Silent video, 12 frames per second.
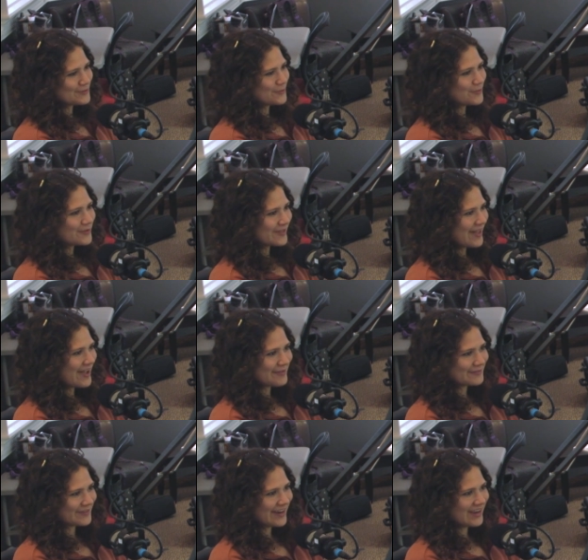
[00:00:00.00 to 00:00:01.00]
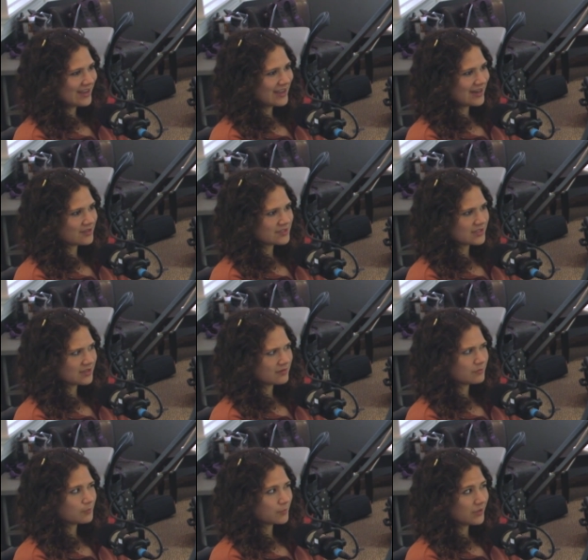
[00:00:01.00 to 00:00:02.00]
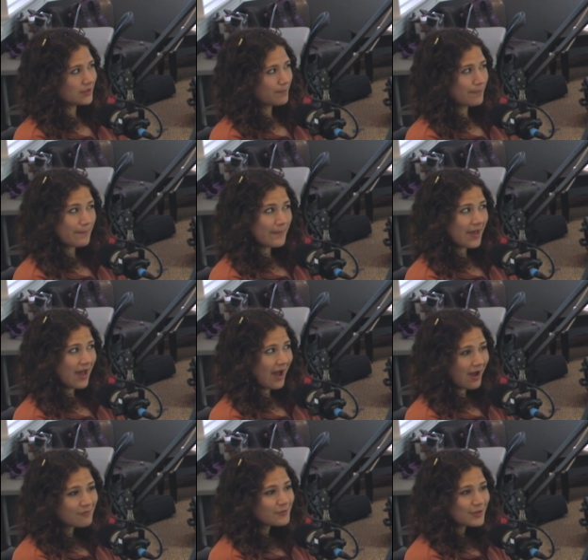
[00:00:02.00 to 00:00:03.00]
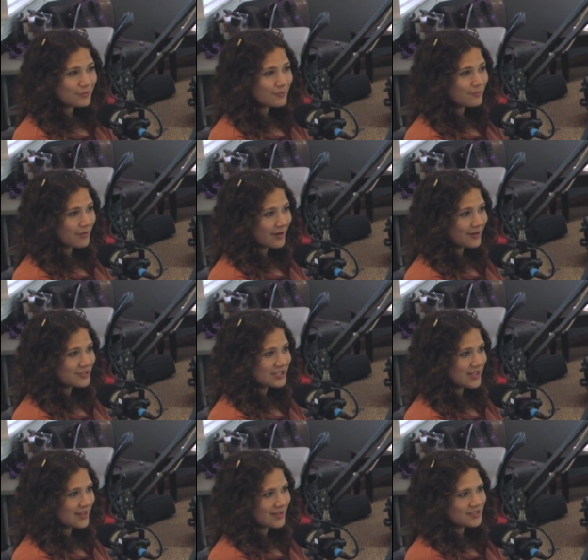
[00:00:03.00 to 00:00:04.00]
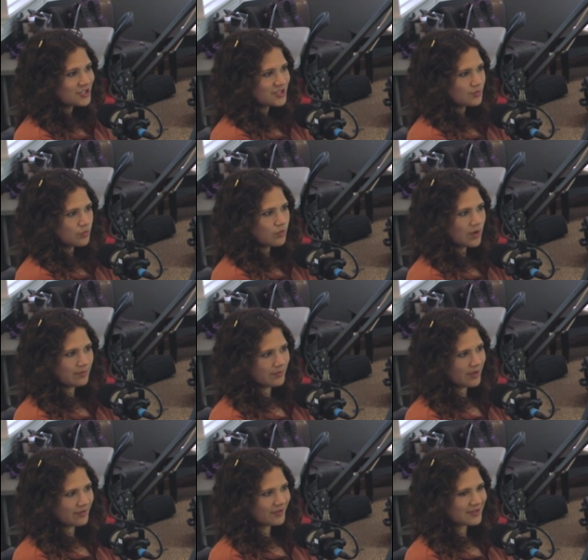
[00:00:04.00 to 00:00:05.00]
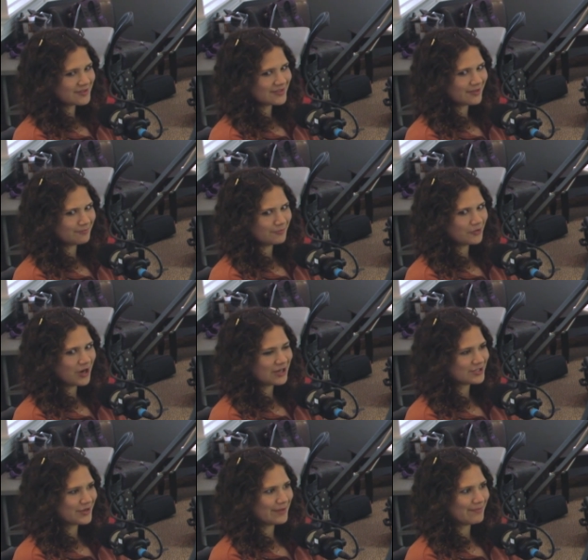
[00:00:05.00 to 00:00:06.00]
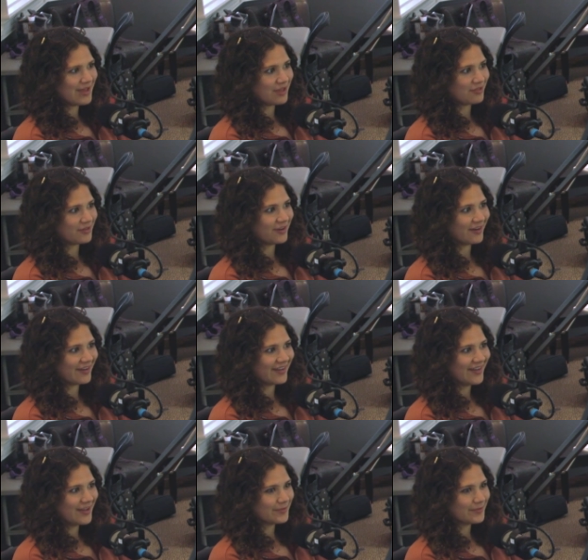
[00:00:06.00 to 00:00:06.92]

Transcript: school left, right? And I was like, we're halfway through March and then it's just 1 month because I'm graduating May 3rd.